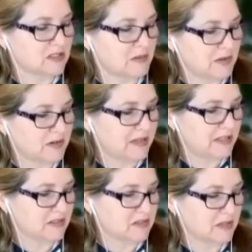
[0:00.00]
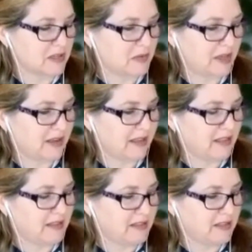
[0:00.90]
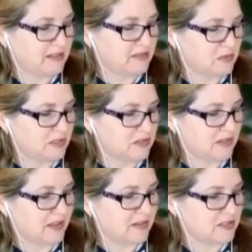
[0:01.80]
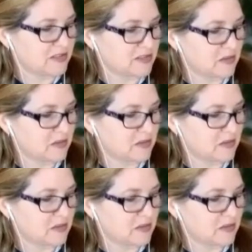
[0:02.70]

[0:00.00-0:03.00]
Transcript: So, I'm going to read those really quick and then, then we'll do the other two.